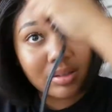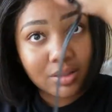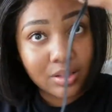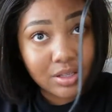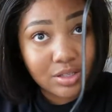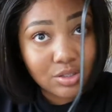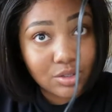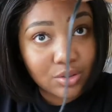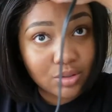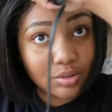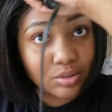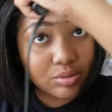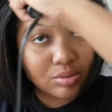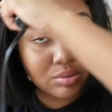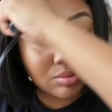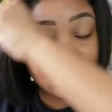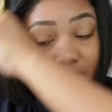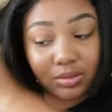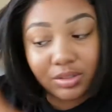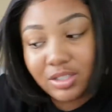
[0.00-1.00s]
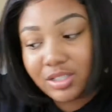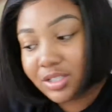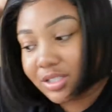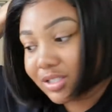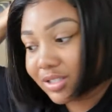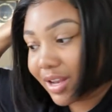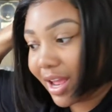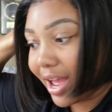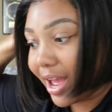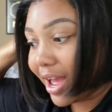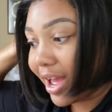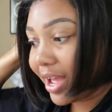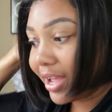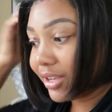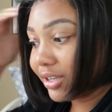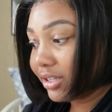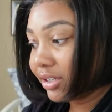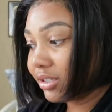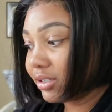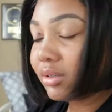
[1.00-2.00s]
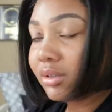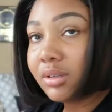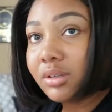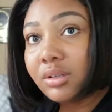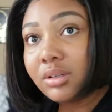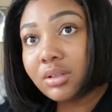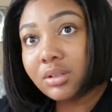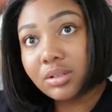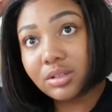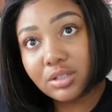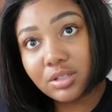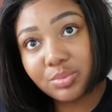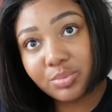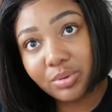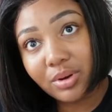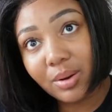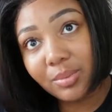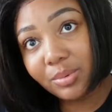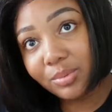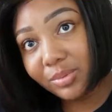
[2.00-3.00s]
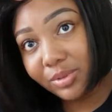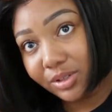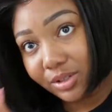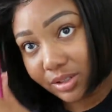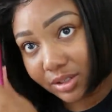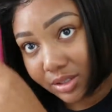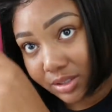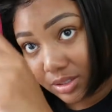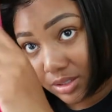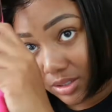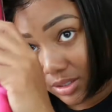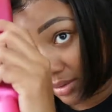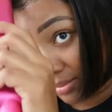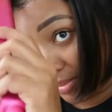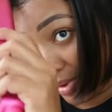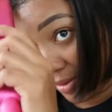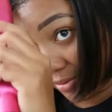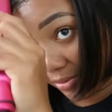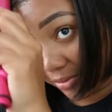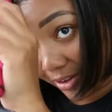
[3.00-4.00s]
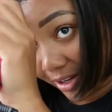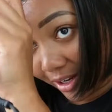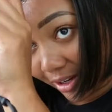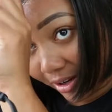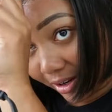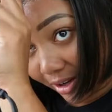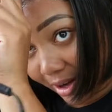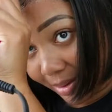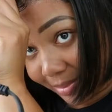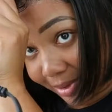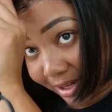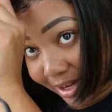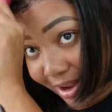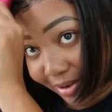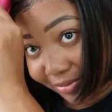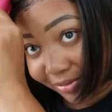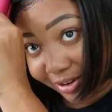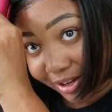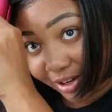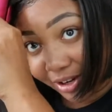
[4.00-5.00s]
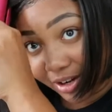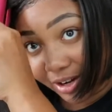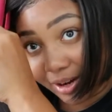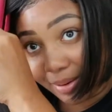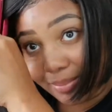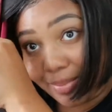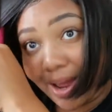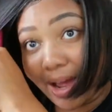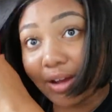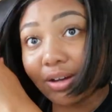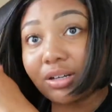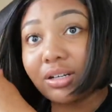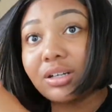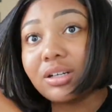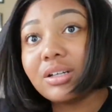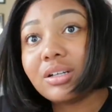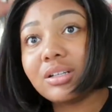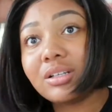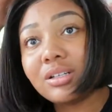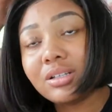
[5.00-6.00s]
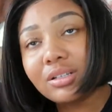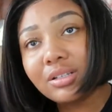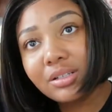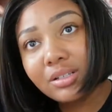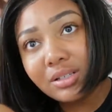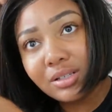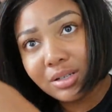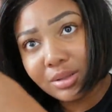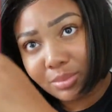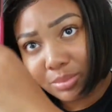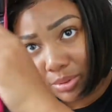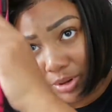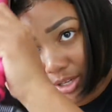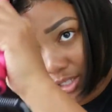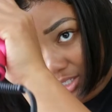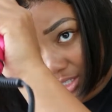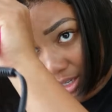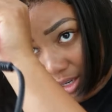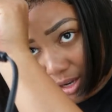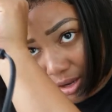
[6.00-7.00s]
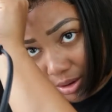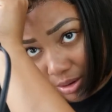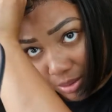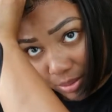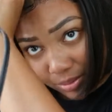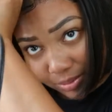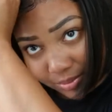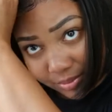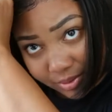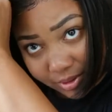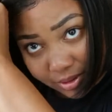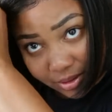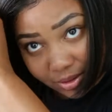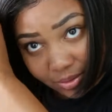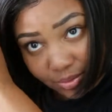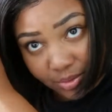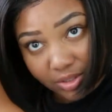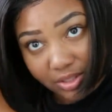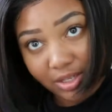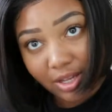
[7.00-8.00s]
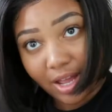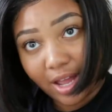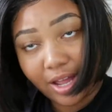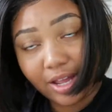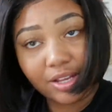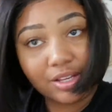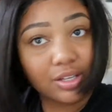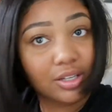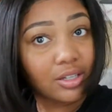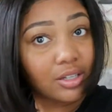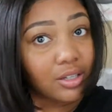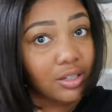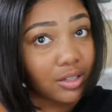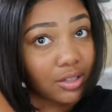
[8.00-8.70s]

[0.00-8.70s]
That's cool. This is not hot yet. This probably is. My flat iron, I mean not flat iron, my pressing comb. It wasn't hot yet.